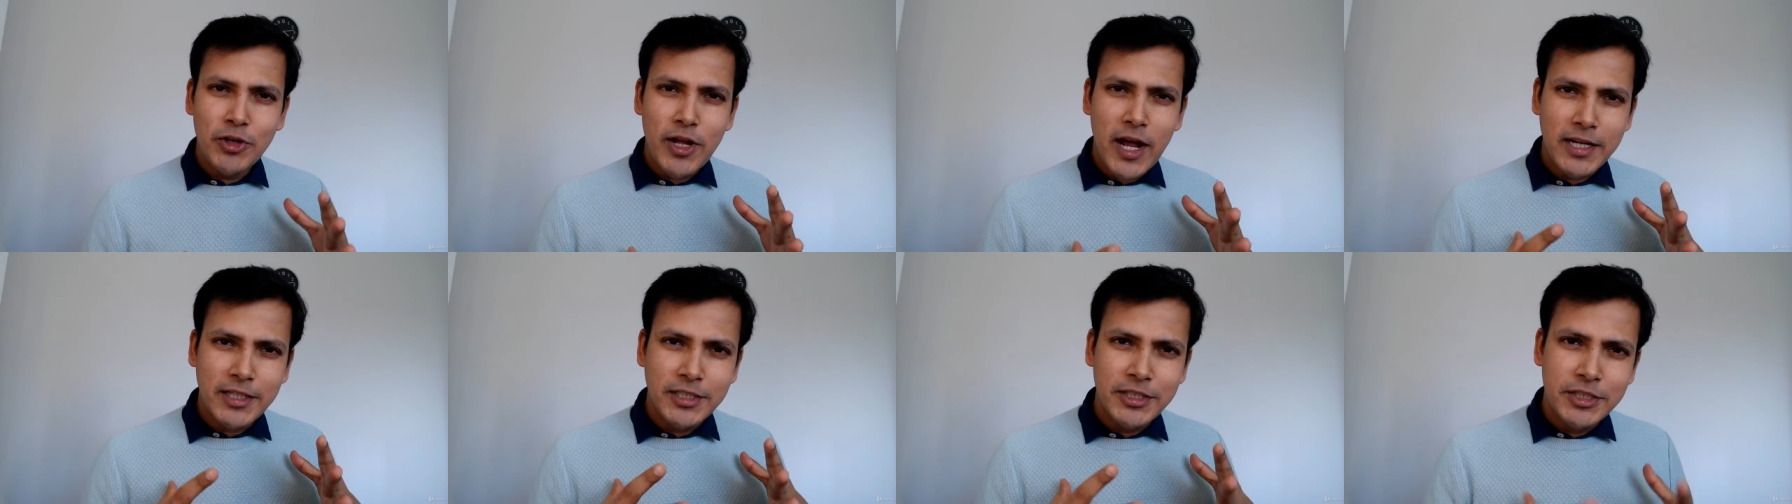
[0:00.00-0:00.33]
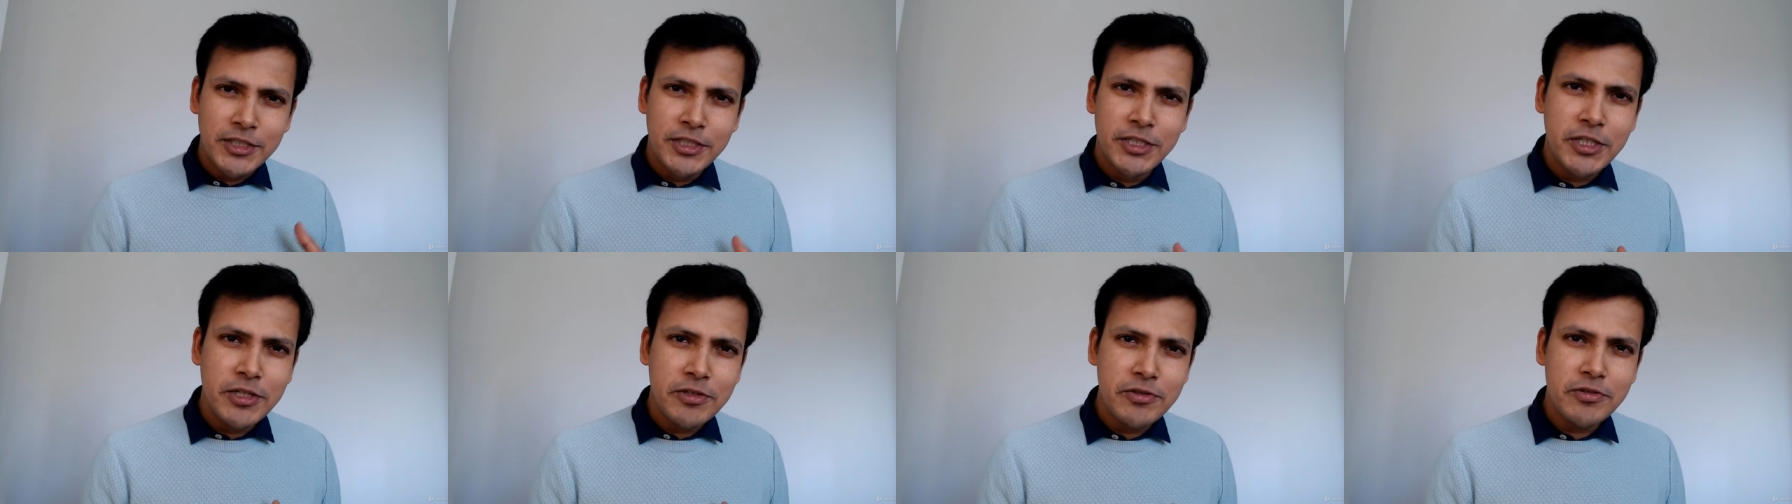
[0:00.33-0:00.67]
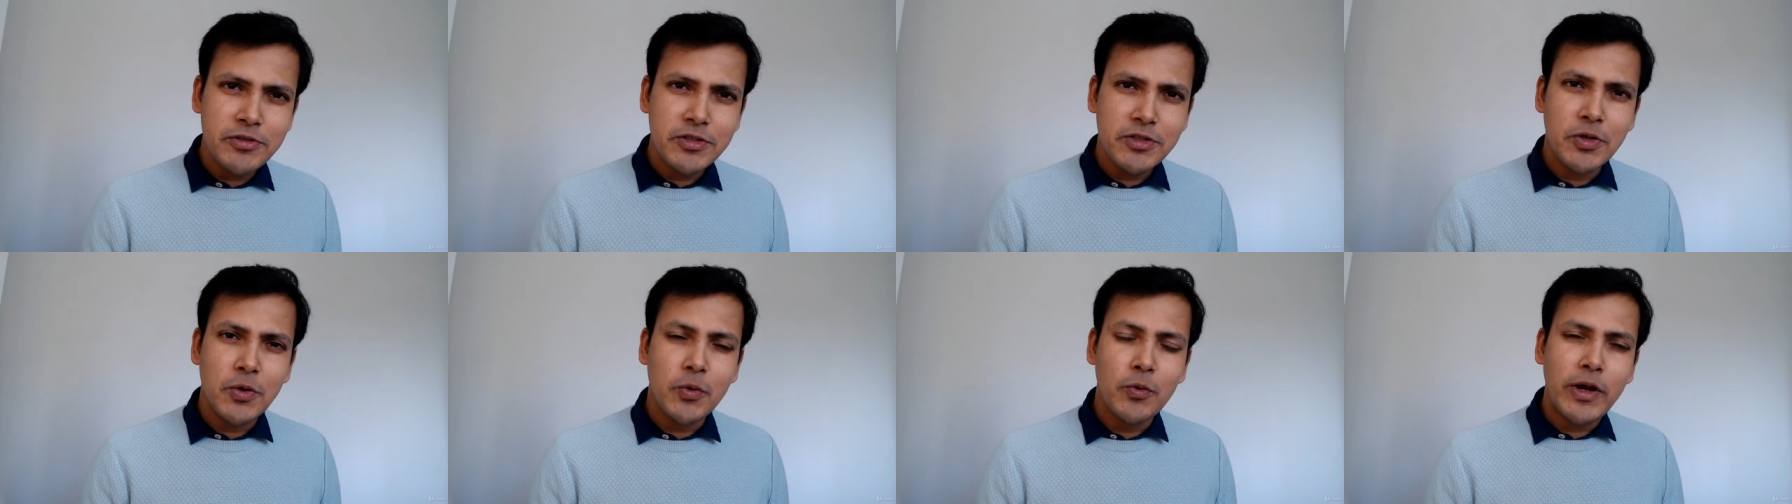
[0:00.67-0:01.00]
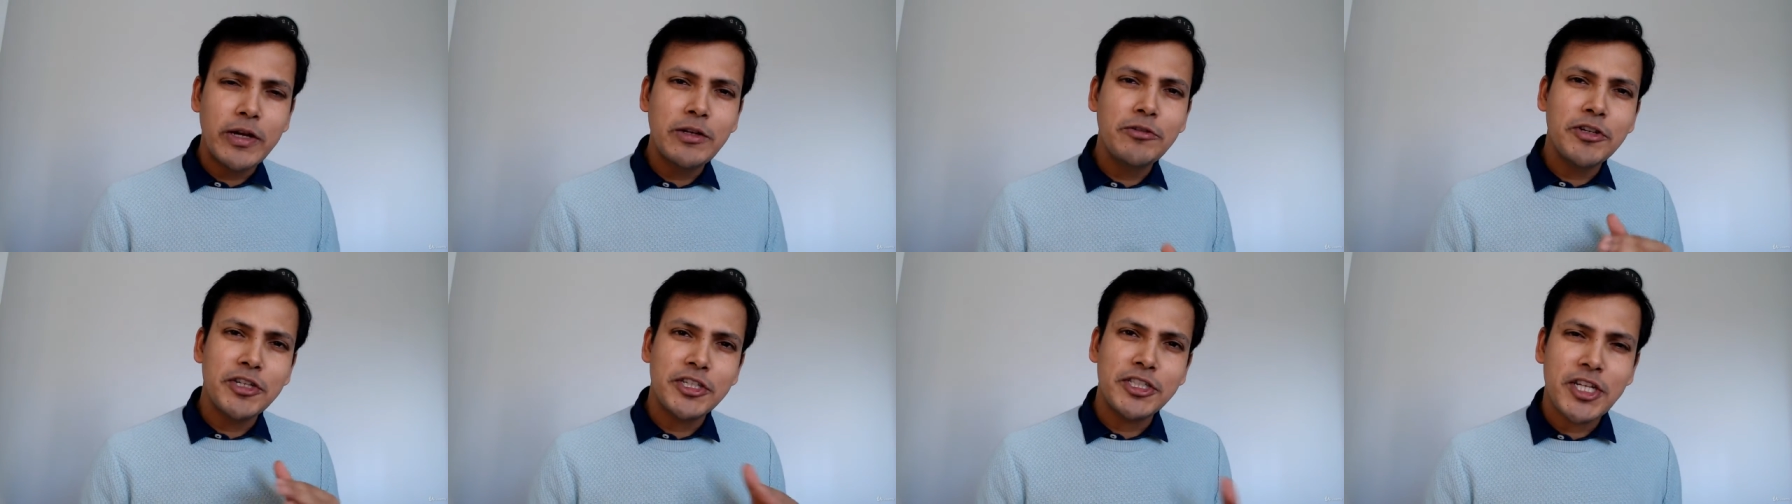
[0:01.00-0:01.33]
attitude when
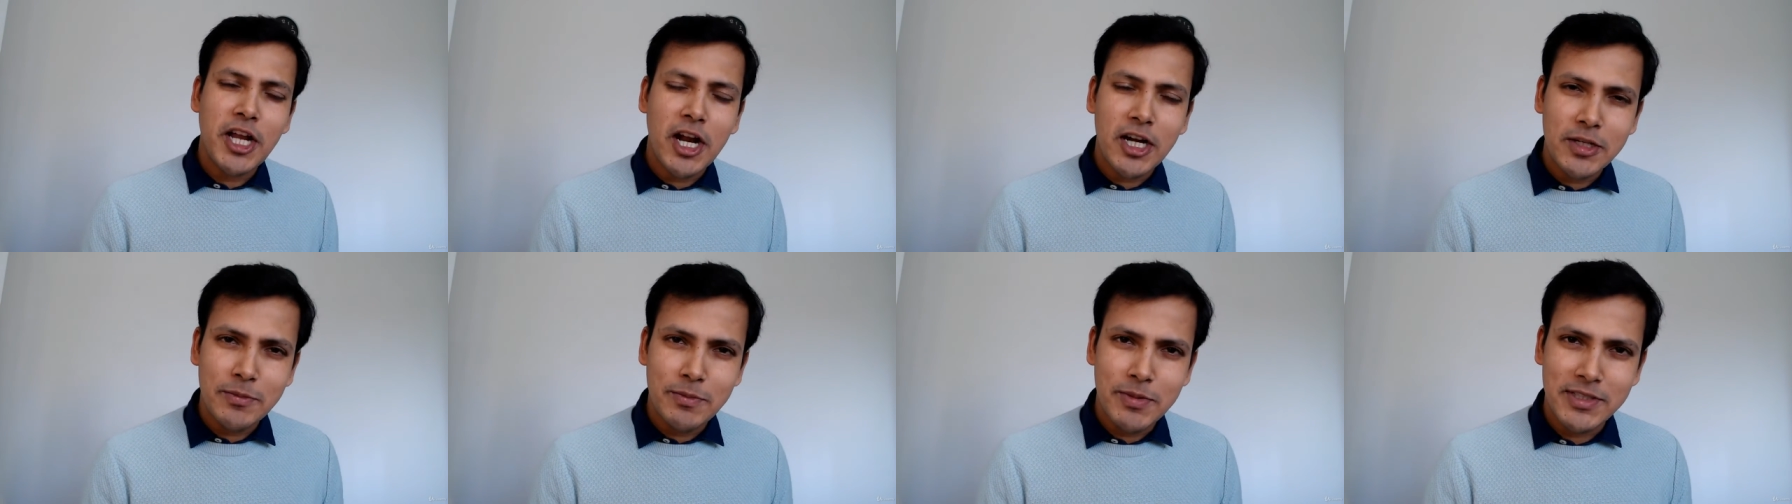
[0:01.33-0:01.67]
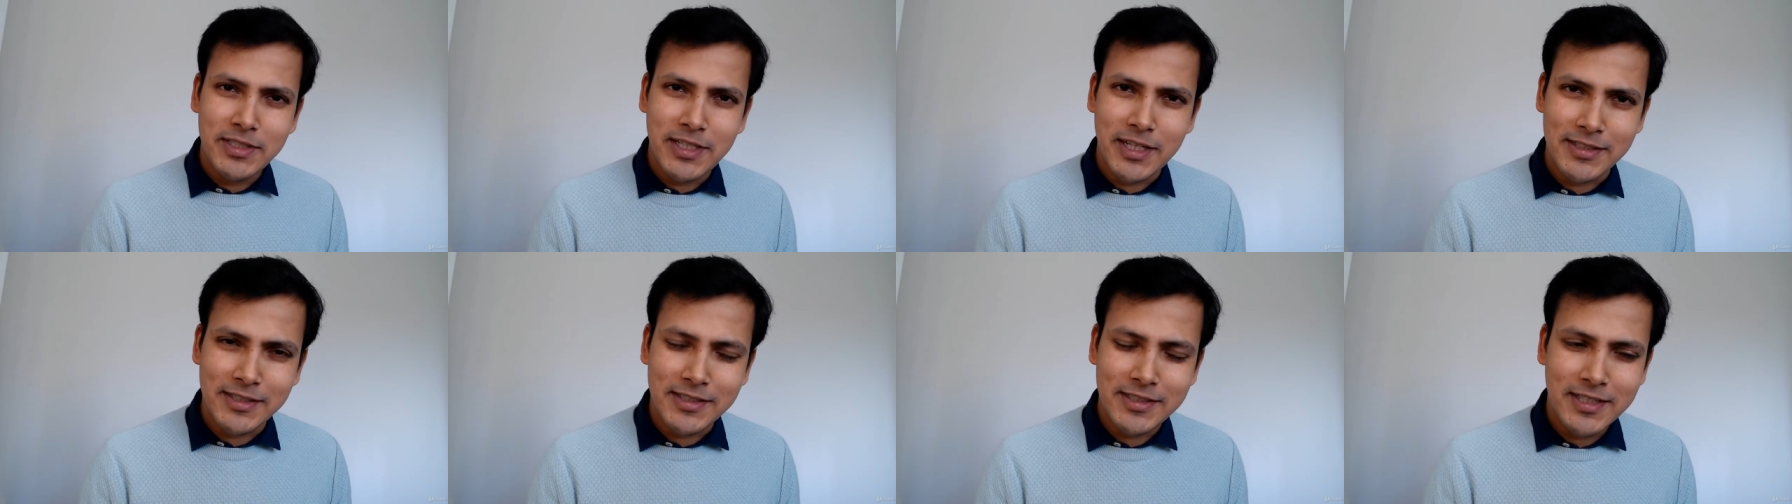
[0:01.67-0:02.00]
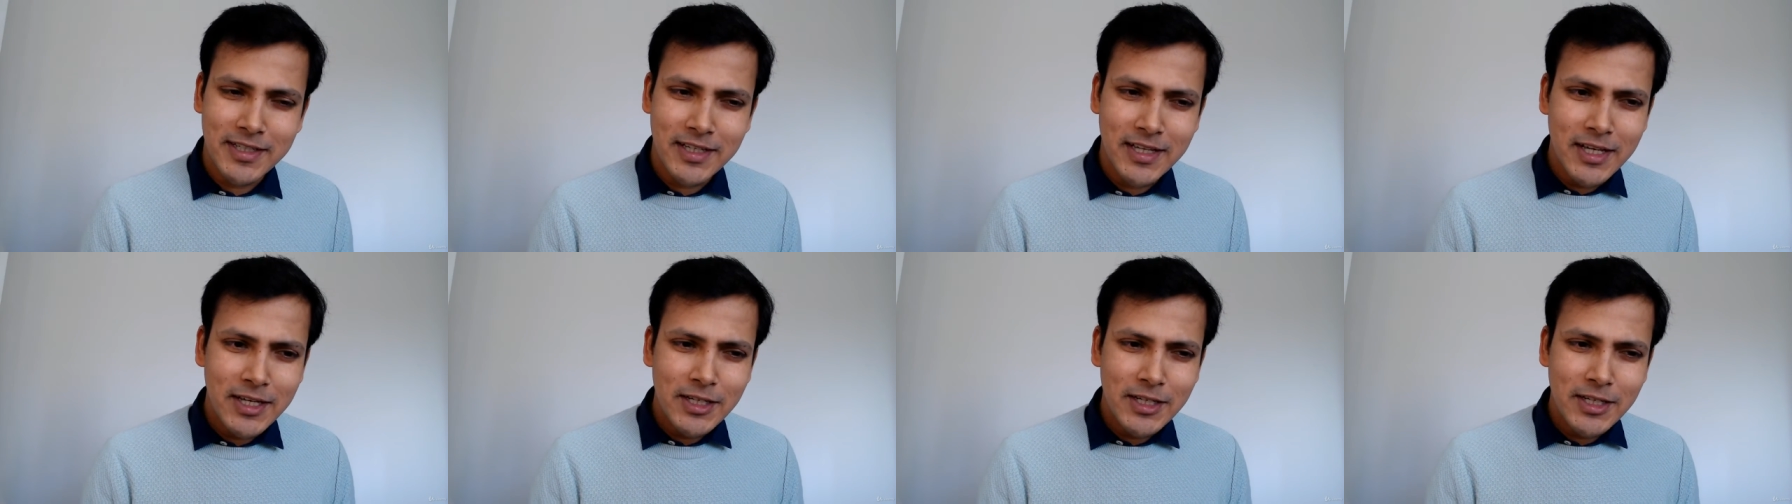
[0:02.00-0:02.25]
you start a business.